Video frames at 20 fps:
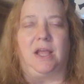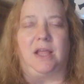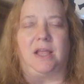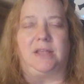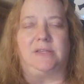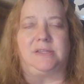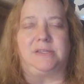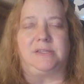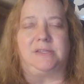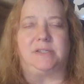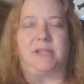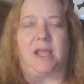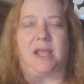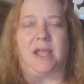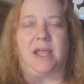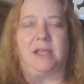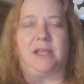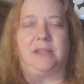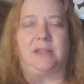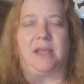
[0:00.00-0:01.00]
and
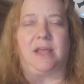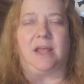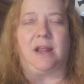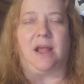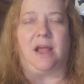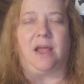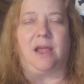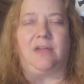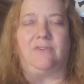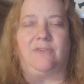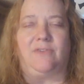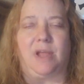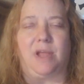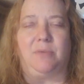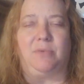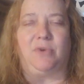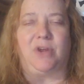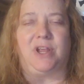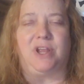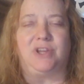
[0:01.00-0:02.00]
stay in that high
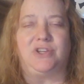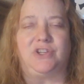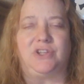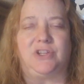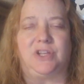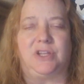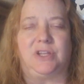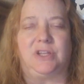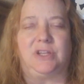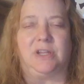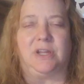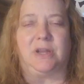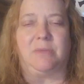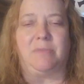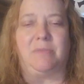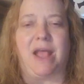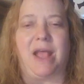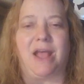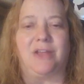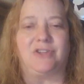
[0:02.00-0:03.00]
vibration and
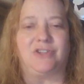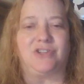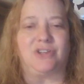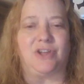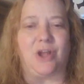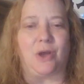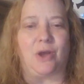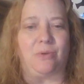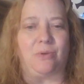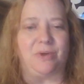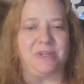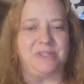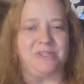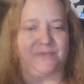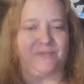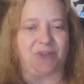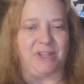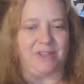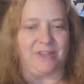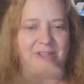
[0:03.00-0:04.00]
imagine always
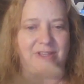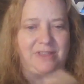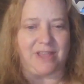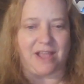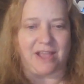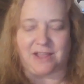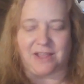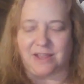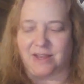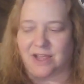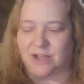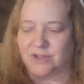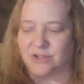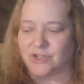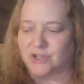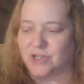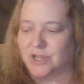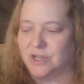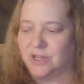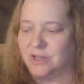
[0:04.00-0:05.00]
feeling that
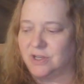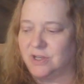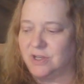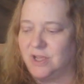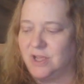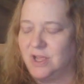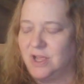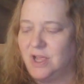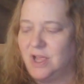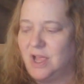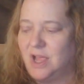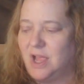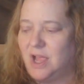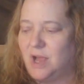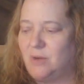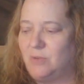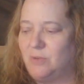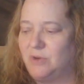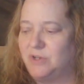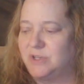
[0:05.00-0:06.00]
connection.
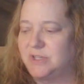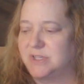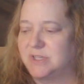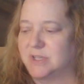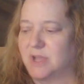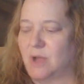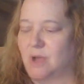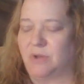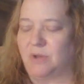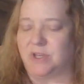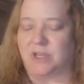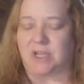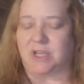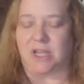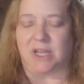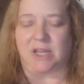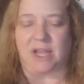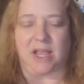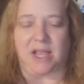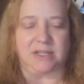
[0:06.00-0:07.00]
And we're just going to
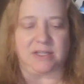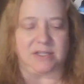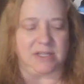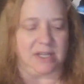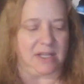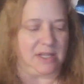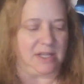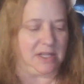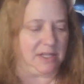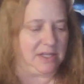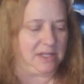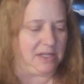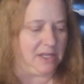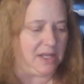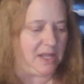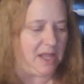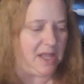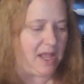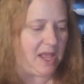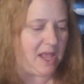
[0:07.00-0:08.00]
connect in
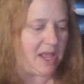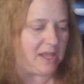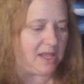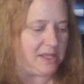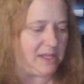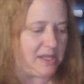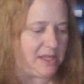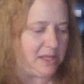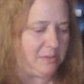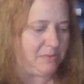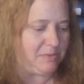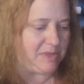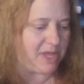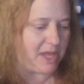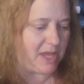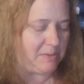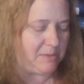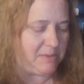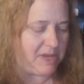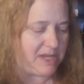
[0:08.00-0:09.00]
and keep
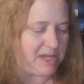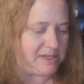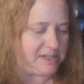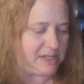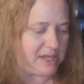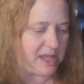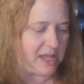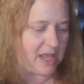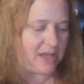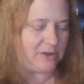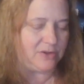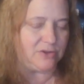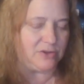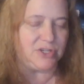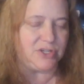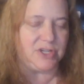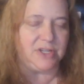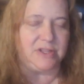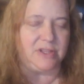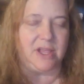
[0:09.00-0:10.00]
that amazing
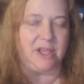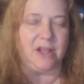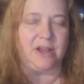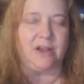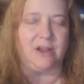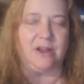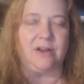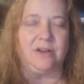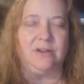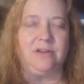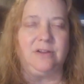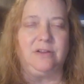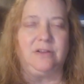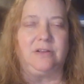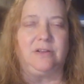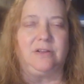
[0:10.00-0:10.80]
energy there